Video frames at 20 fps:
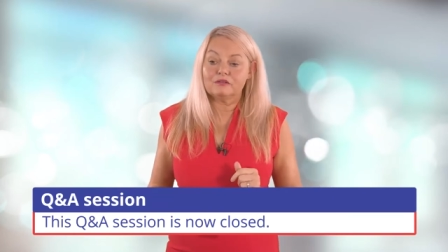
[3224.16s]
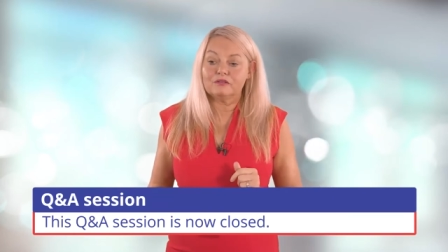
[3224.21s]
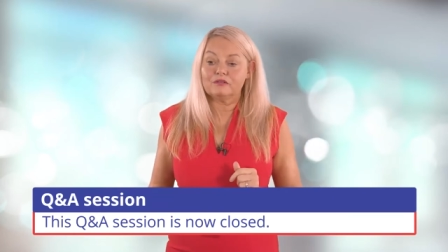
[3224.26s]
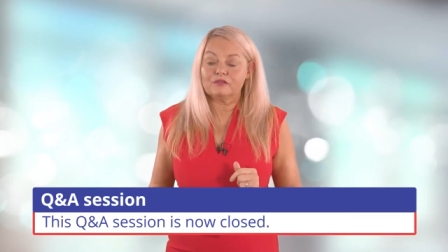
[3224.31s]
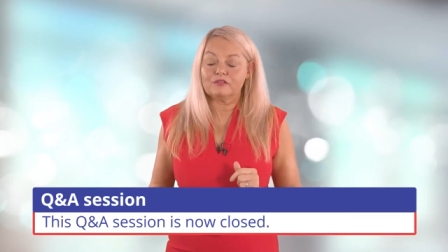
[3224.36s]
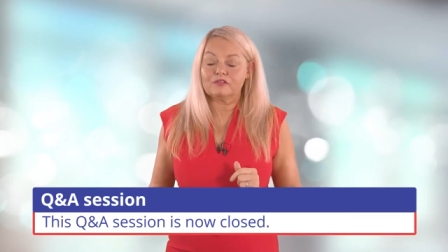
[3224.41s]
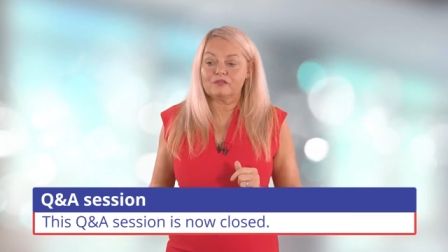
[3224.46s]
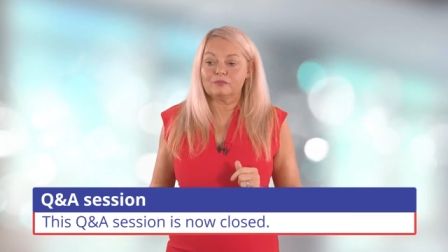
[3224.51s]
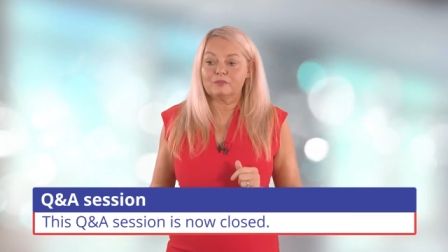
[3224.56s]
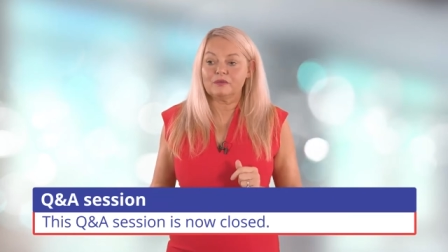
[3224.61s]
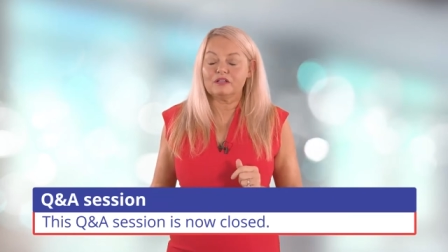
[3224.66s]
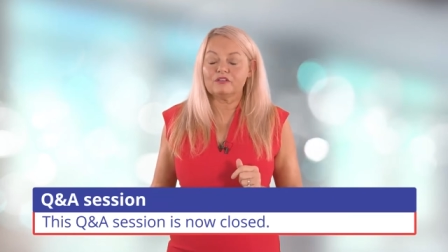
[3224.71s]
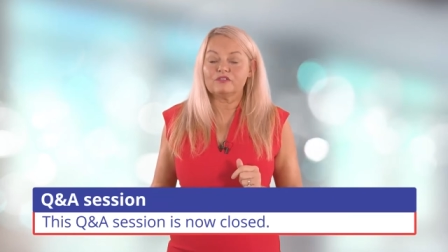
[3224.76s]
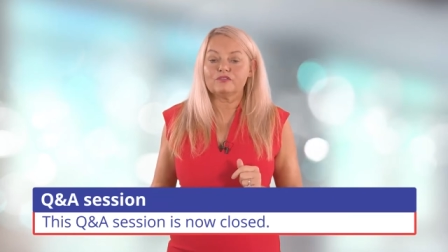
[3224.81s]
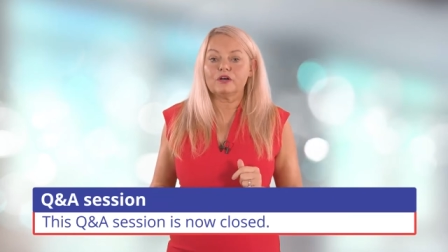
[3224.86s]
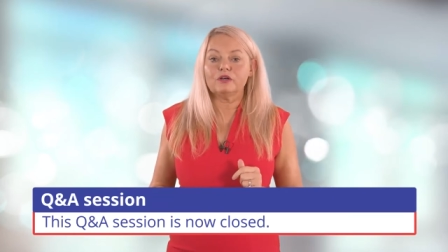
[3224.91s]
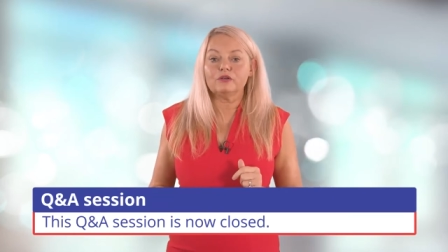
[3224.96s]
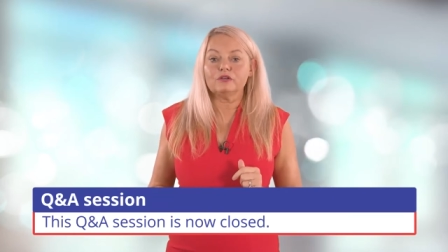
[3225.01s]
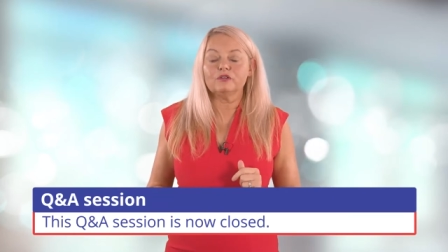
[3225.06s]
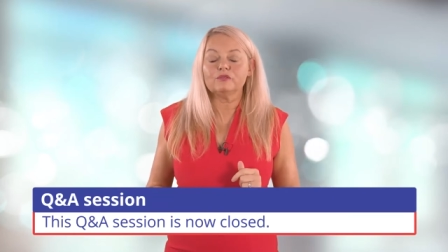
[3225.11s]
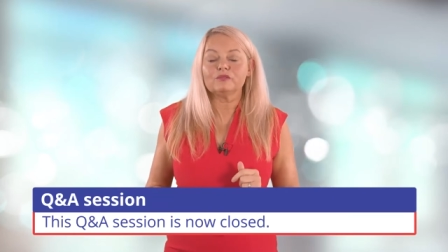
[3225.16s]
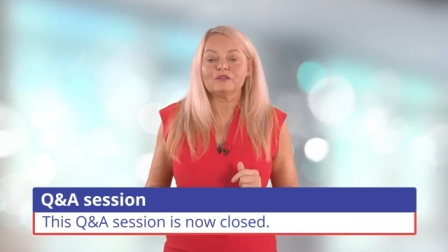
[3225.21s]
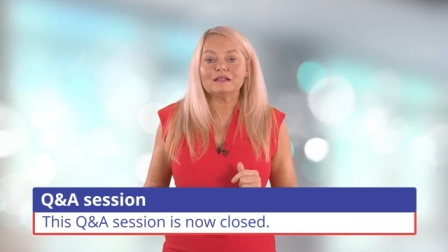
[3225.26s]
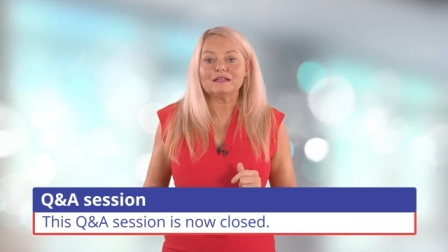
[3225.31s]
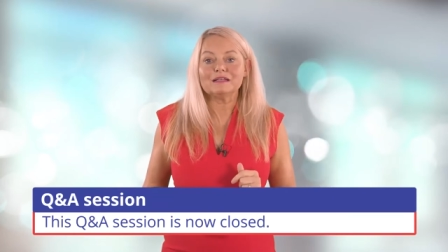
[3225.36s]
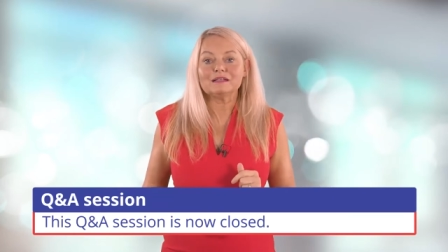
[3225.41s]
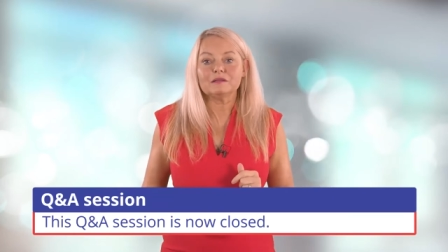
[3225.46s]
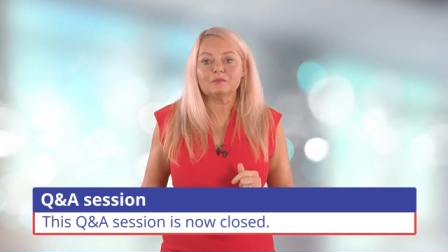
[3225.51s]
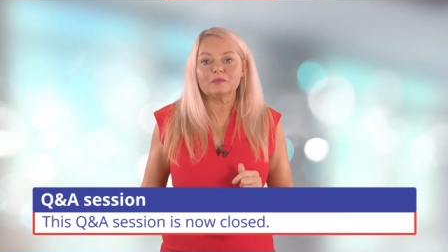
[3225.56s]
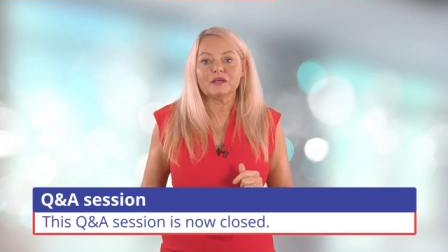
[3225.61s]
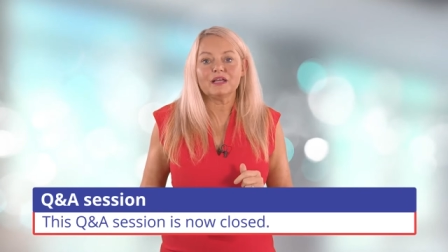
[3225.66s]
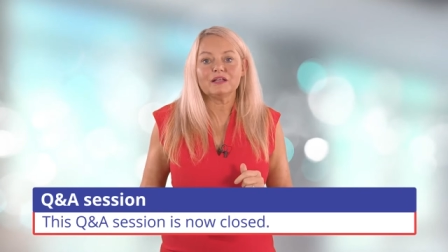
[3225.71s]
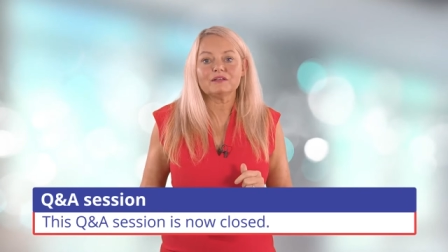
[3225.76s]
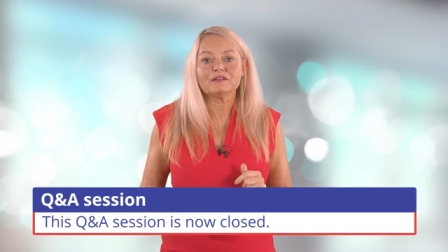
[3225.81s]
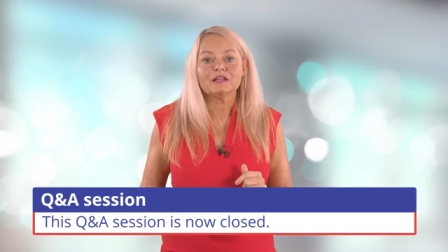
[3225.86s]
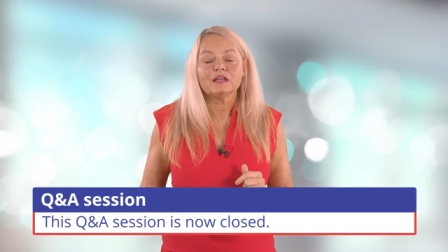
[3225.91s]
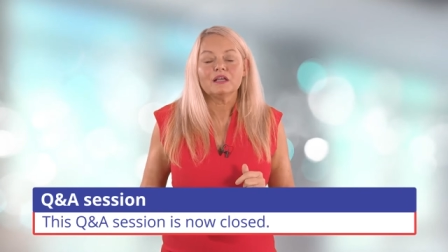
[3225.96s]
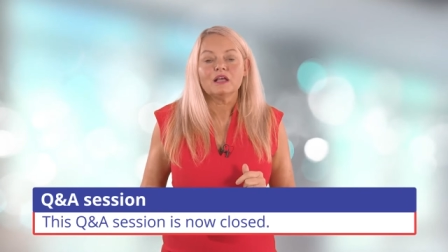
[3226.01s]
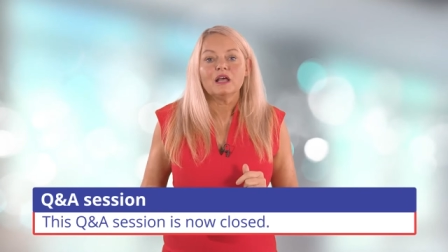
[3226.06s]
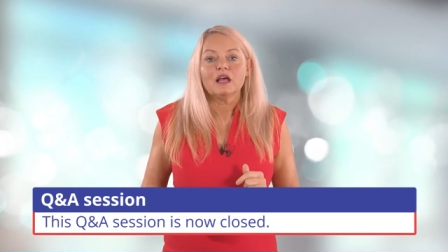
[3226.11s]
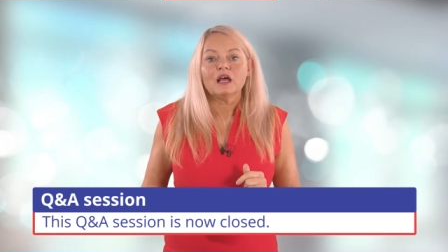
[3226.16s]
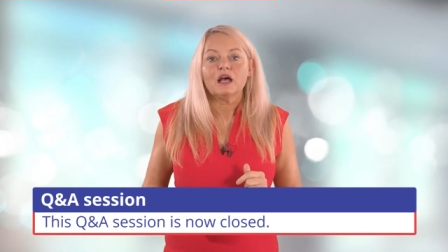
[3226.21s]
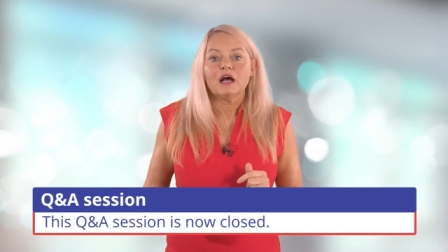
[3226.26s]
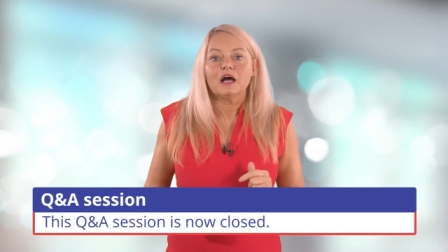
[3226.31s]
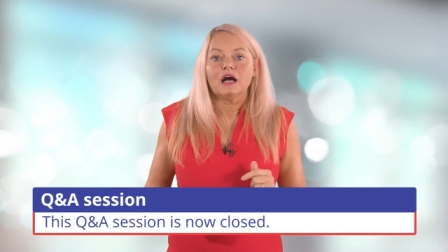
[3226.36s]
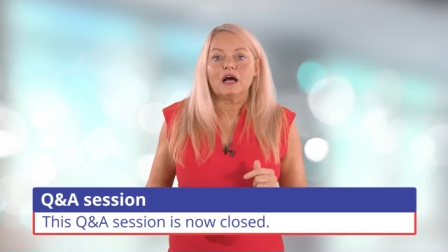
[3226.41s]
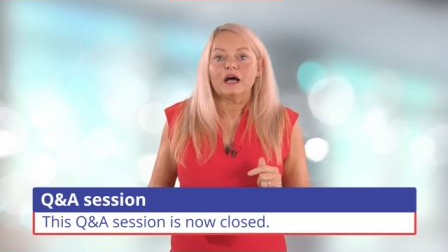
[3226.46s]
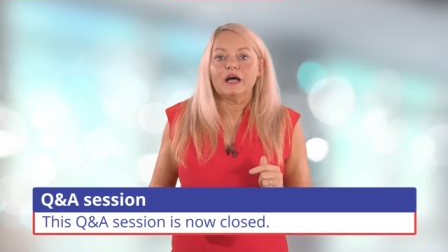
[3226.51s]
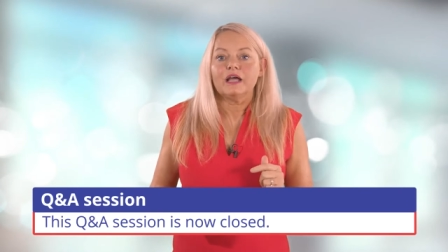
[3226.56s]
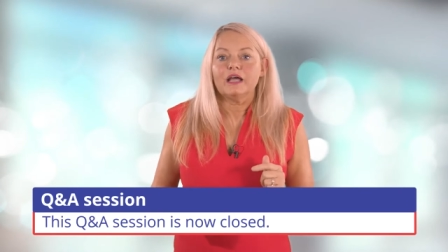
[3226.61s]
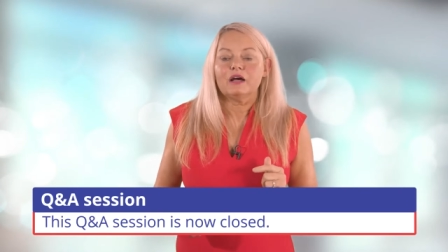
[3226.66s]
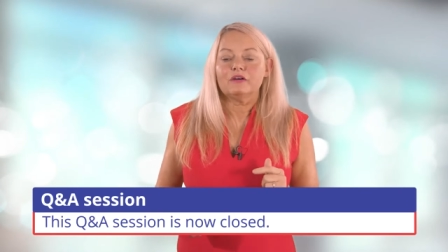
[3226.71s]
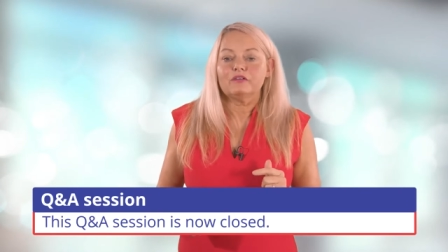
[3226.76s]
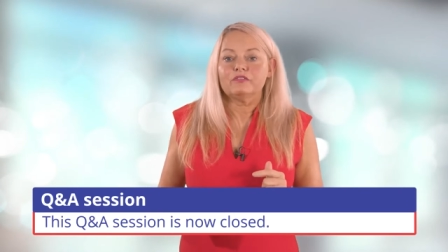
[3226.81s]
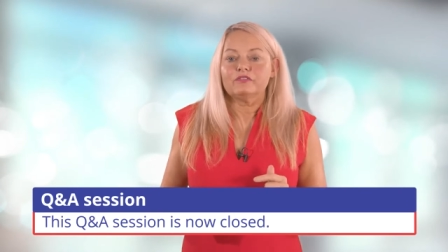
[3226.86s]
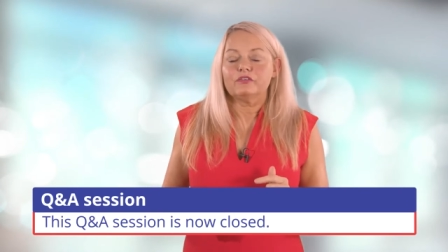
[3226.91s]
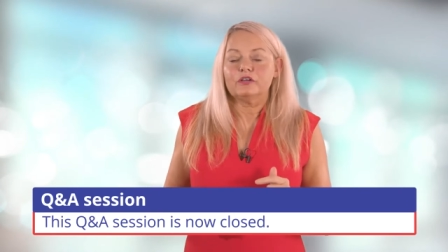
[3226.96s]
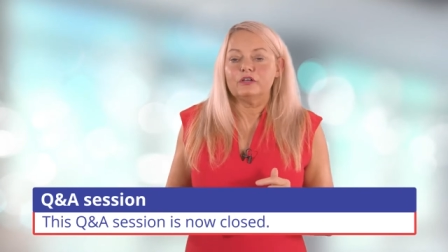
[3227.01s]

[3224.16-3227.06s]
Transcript: speaks volumes a little bit. I have